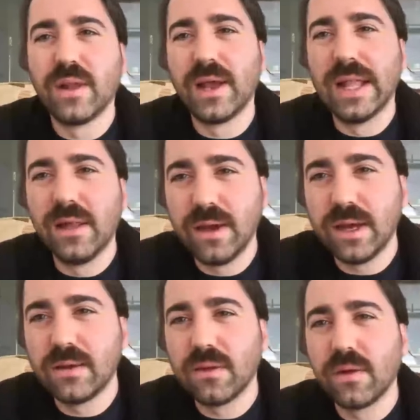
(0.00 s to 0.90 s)
I
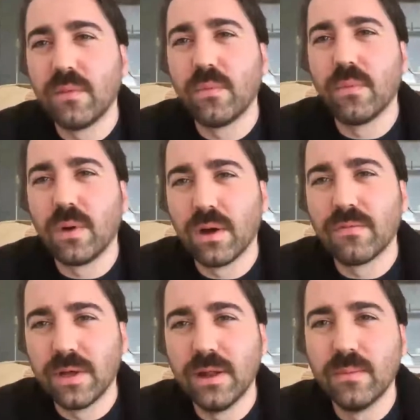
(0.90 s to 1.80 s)
liked were
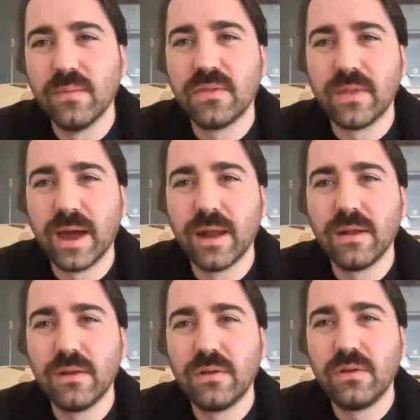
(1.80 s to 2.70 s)
films that
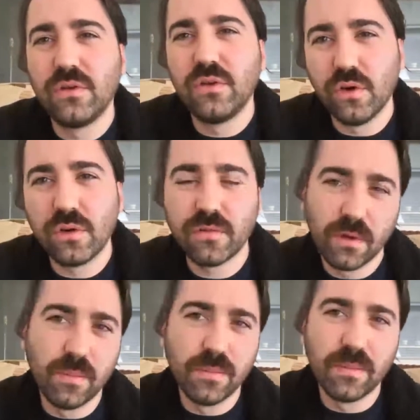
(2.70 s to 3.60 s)
took
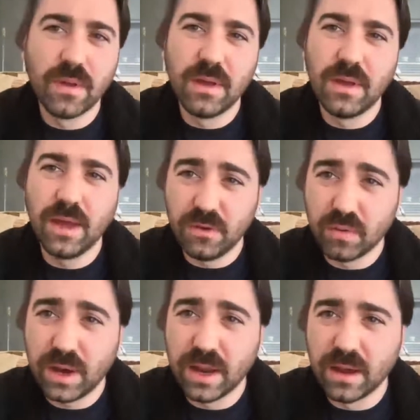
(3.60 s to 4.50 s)
from his
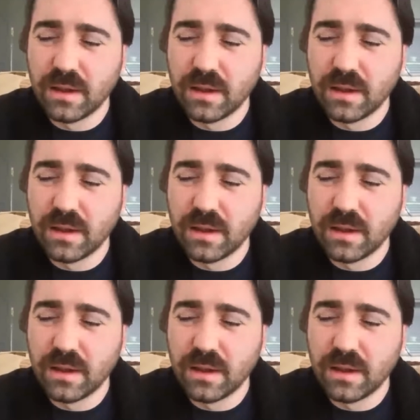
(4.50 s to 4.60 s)
writing.